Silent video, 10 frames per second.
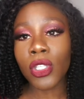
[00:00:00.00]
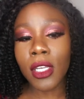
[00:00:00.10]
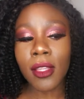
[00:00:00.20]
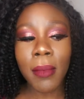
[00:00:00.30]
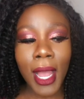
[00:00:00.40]

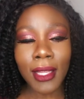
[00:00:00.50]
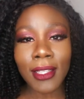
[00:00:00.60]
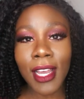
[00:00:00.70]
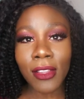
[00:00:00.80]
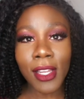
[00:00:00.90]
look at the palette
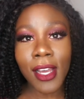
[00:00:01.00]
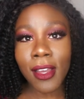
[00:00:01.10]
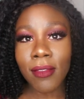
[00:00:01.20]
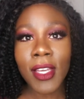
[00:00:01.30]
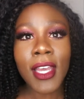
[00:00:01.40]
now that
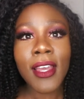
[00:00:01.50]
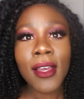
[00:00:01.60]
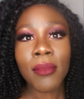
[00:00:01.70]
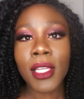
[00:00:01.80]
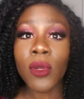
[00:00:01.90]
I've
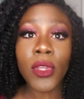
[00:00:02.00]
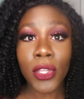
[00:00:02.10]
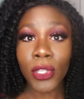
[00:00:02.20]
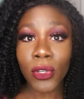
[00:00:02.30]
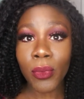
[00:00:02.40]
played with
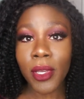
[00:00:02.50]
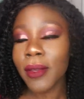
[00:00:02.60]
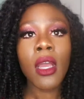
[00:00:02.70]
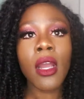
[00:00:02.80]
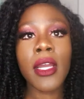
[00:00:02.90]
it a little
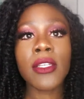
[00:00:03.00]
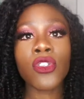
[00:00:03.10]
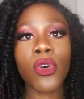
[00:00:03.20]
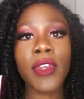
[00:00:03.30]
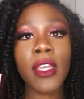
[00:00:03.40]
bit. All right,
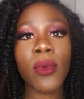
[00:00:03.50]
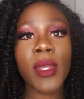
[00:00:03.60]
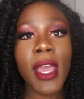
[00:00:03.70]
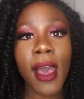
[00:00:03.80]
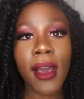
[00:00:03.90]
so over here we
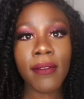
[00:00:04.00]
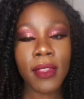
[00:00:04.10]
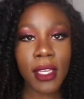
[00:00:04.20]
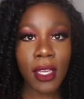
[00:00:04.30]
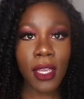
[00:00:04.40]
have
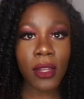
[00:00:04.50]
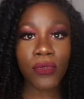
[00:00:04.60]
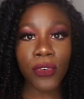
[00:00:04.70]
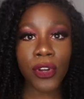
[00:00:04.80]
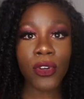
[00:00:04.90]
the Inferno